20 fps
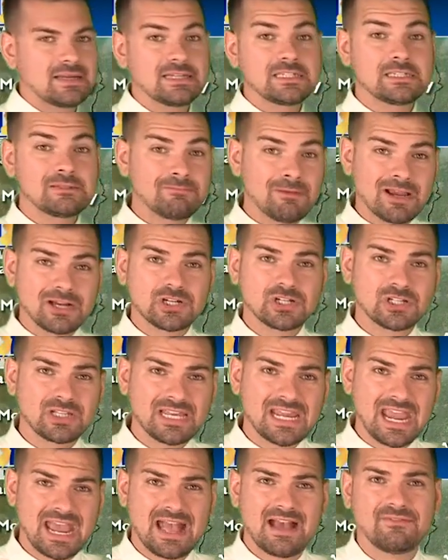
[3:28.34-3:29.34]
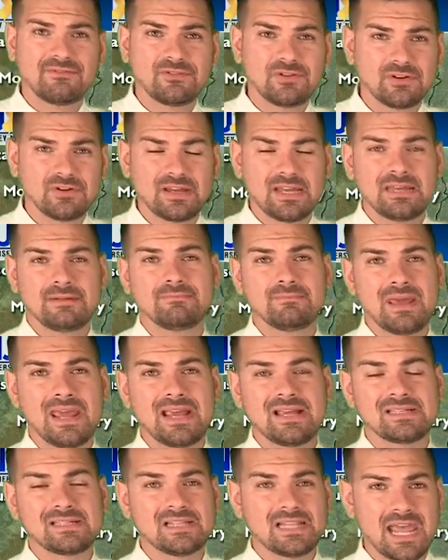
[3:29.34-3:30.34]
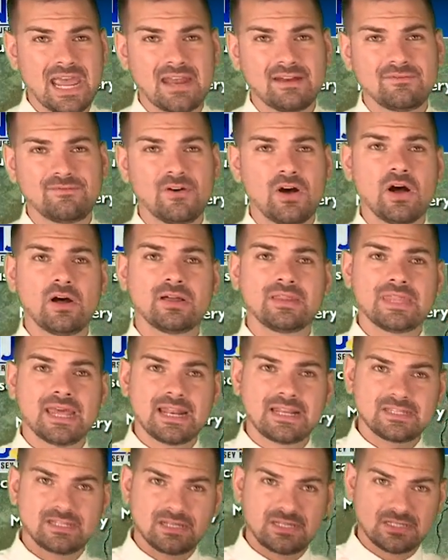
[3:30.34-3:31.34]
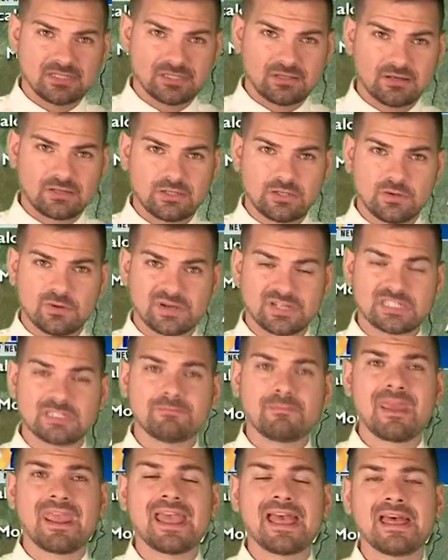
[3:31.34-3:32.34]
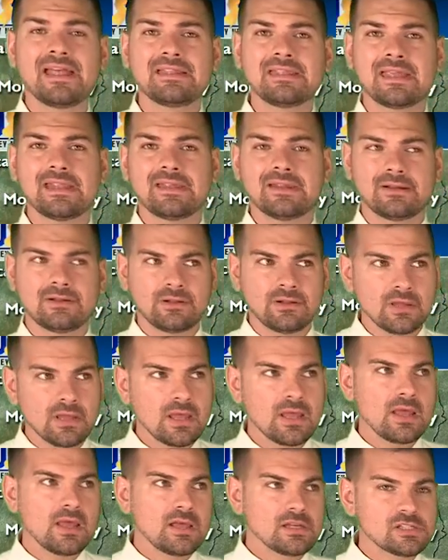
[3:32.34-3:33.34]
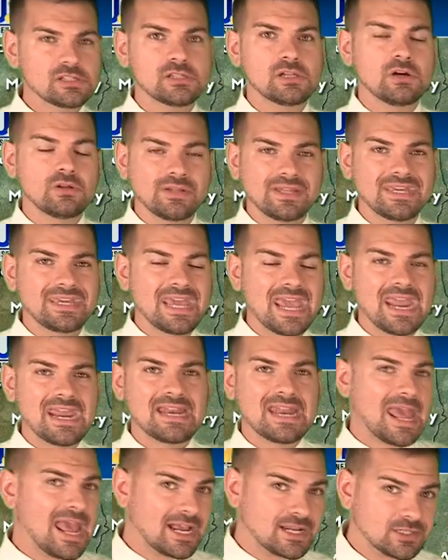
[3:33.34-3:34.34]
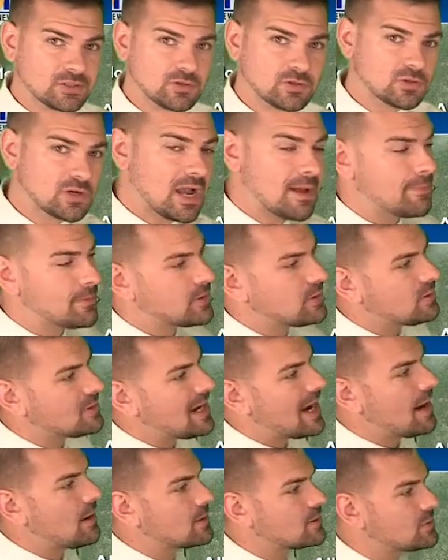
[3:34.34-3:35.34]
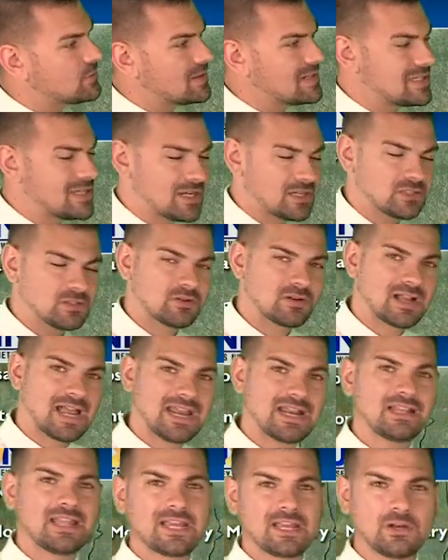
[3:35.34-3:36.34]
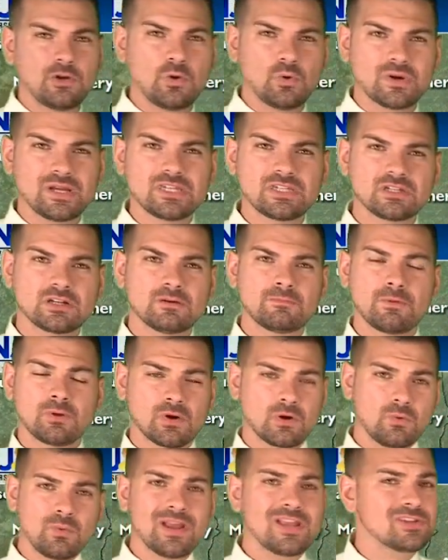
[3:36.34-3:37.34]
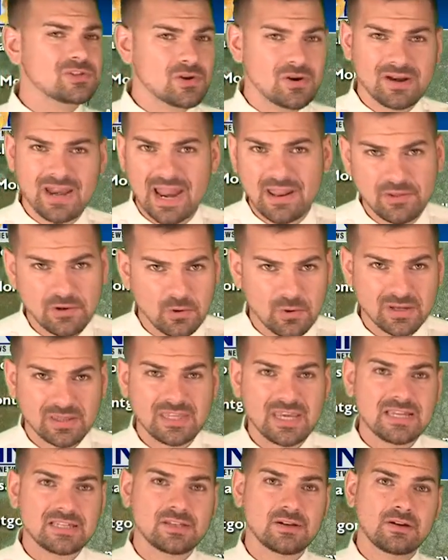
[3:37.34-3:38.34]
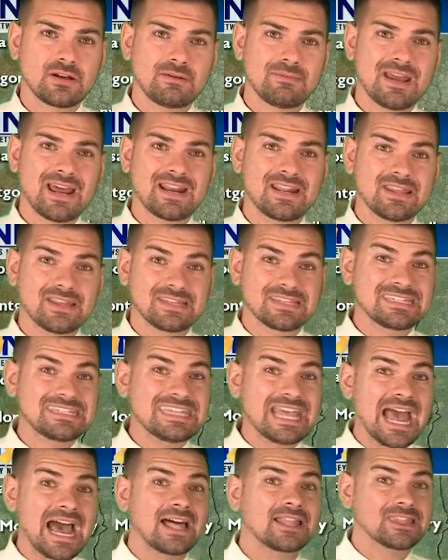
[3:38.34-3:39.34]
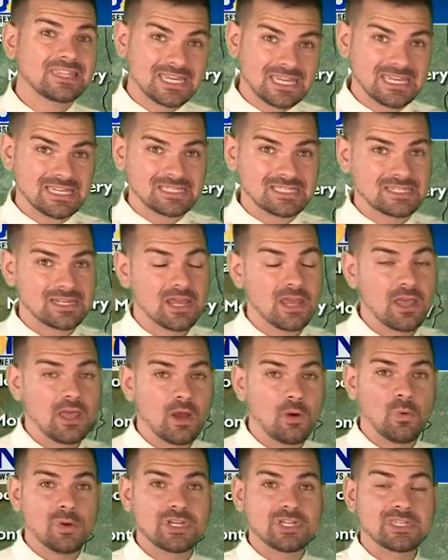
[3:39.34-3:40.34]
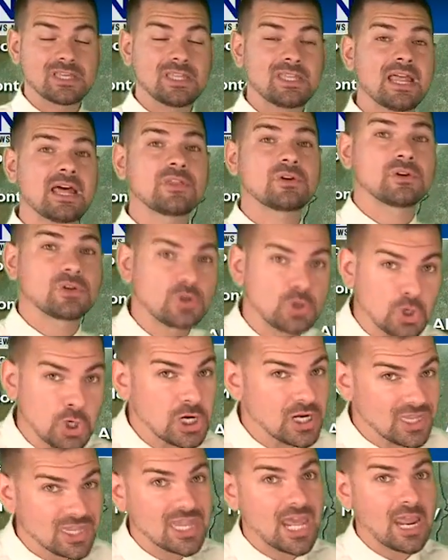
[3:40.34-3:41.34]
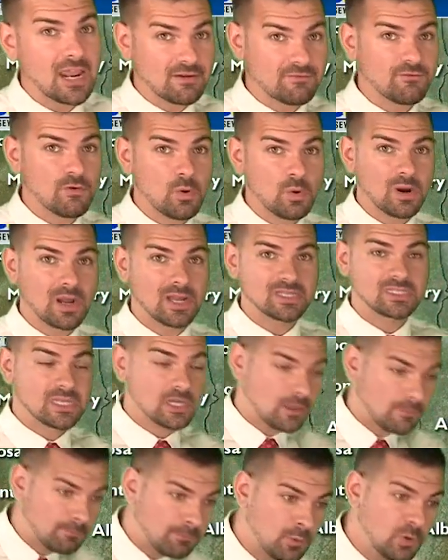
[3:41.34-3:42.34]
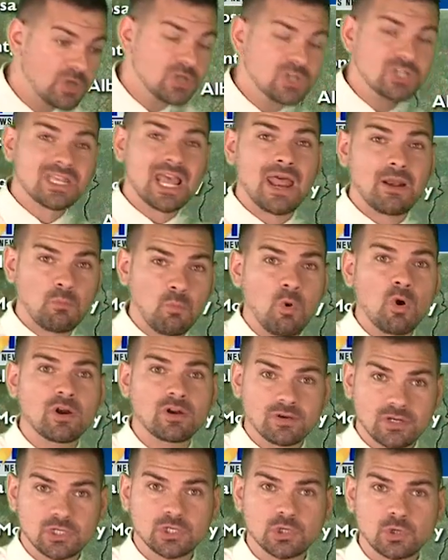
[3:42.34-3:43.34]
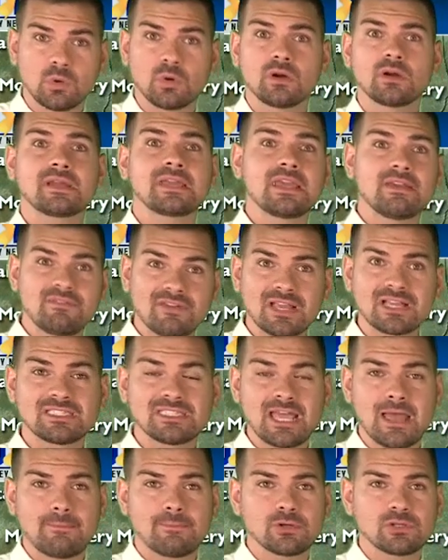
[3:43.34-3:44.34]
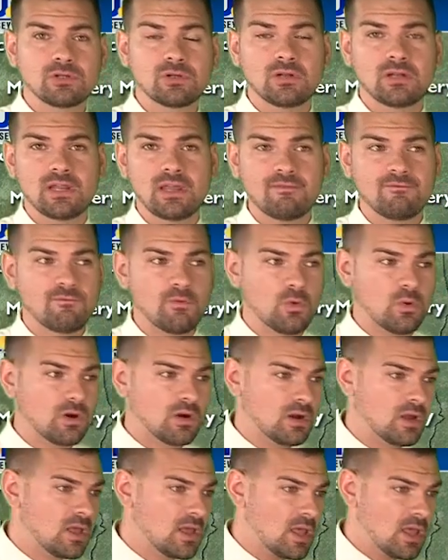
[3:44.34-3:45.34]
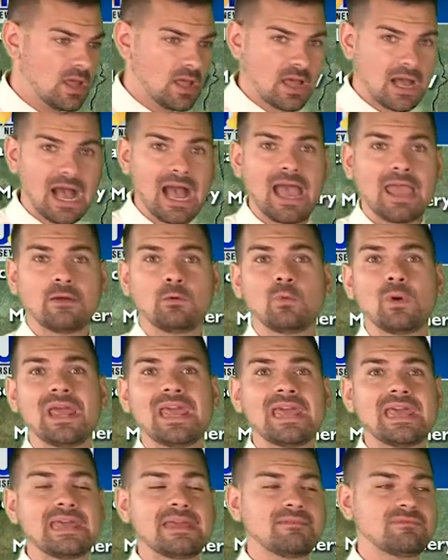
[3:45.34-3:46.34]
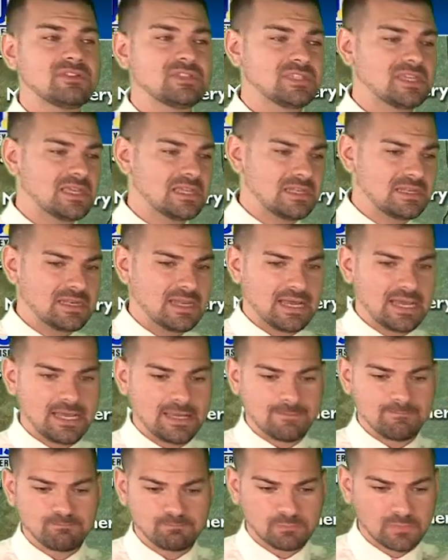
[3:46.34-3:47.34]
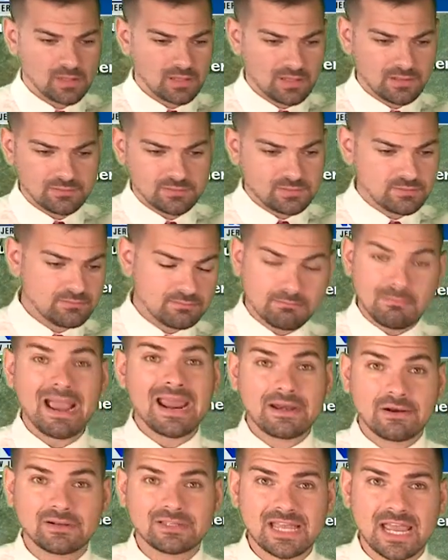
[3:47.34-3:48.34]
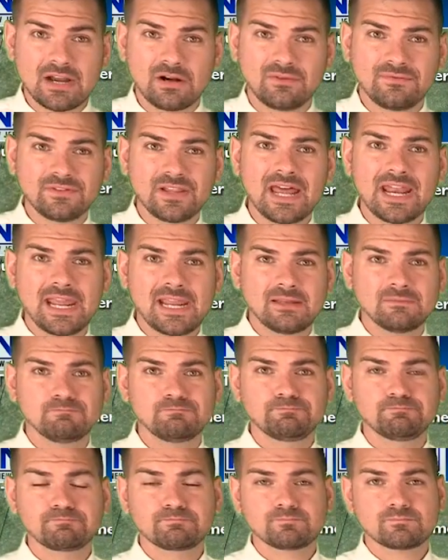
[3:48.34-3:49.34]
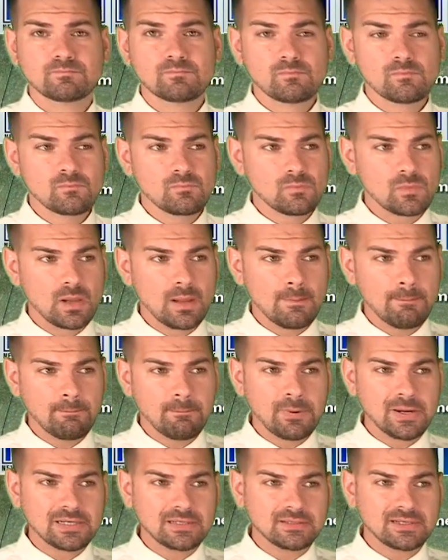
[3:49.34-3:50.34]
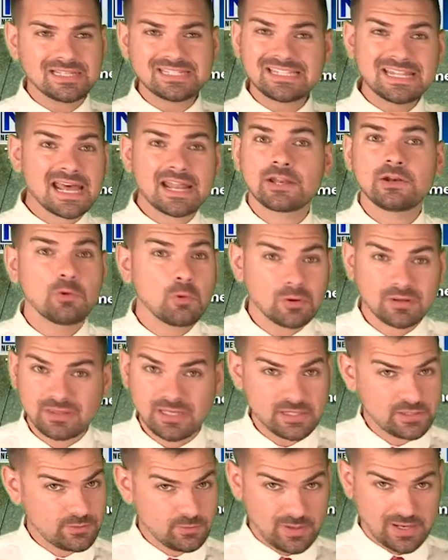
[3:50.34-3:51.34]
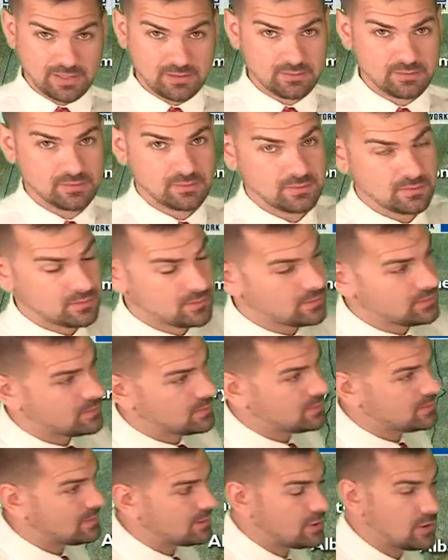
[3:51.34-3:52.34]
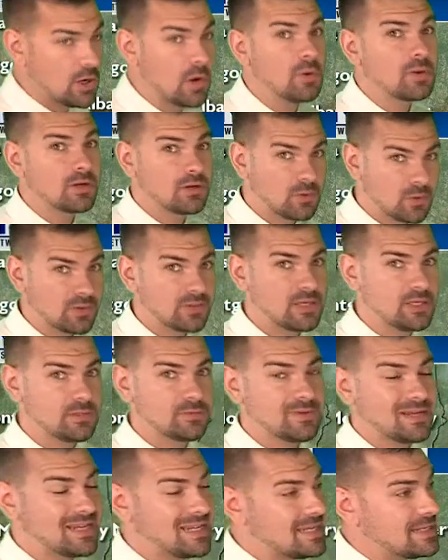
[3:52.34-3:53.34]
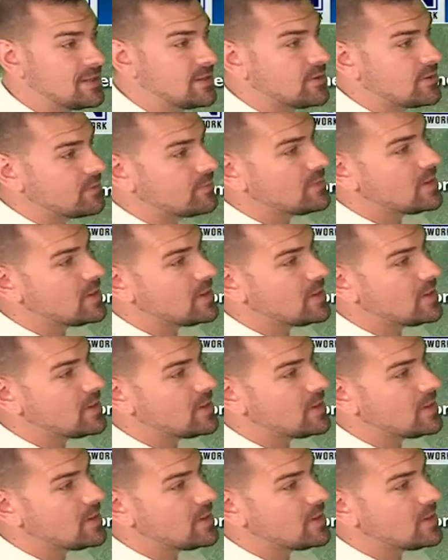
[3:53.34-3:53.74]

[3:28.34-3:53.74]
especially after it makes landfall, and then it's going to start to expand, and it'll slowly gain extratropical characteristics. So kind of like a nor'easter, but our winds are now the northeast. They're going to be out of the southeast, which is another good thing for us. It'll push that water ashore, giving us the opportunity for high waves and minor tidal flooding, but it's not a northeast wind. You know what a northeast wind can do.